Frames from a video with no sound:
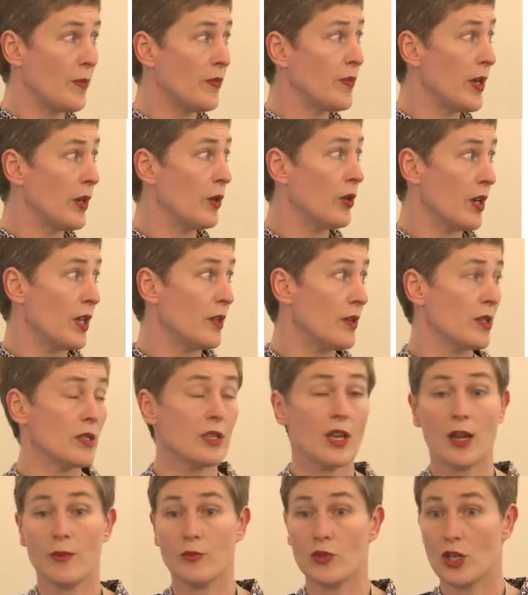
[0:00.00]
period in the
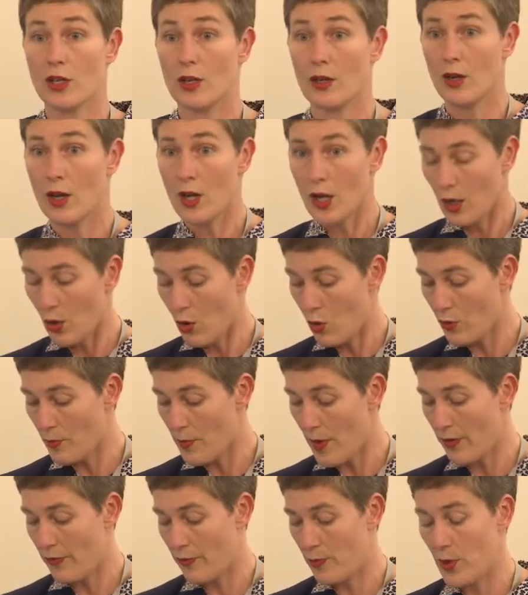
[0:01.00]
same gene called
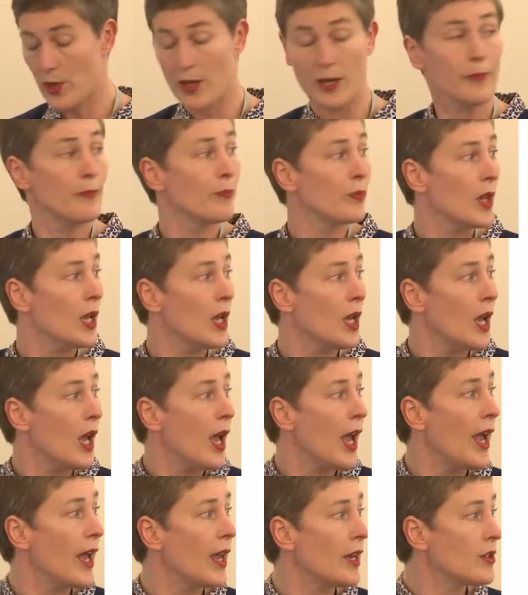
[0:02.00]
MAFB.
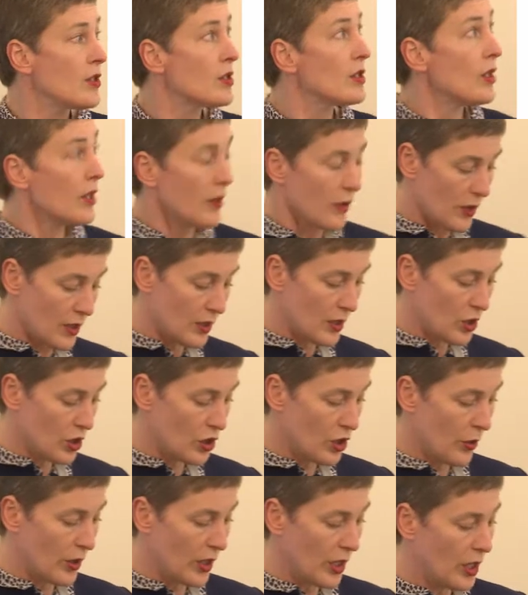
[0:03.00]
And this is
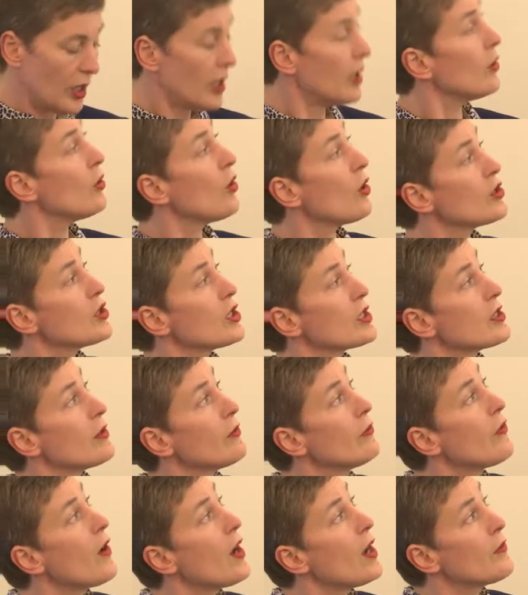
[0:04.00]
showing here not just the
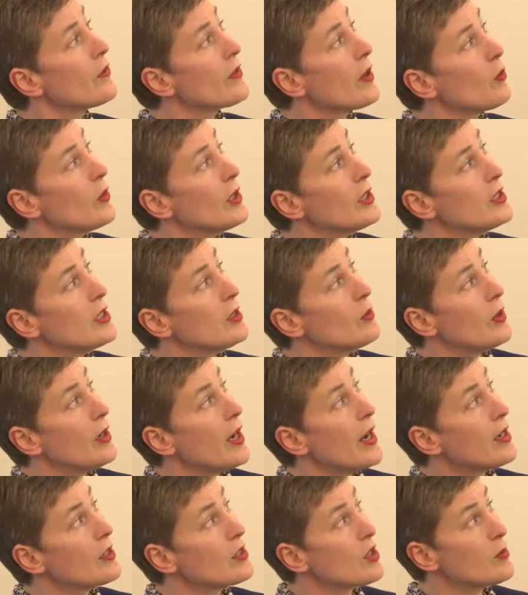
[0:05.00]
5 that we did
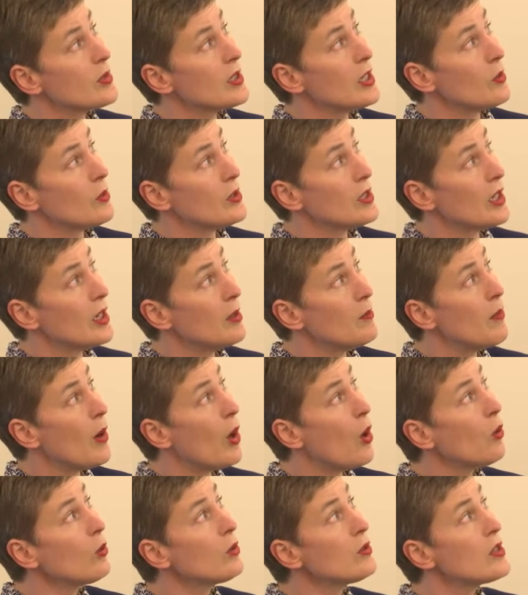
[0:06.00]
with exome sequencing in
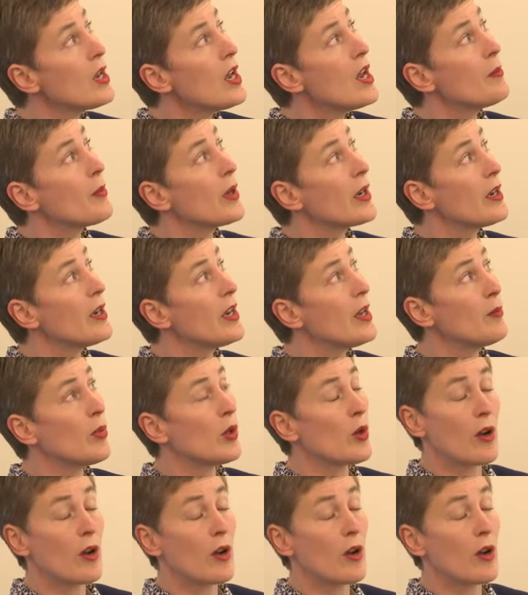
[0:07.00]
bold, but a number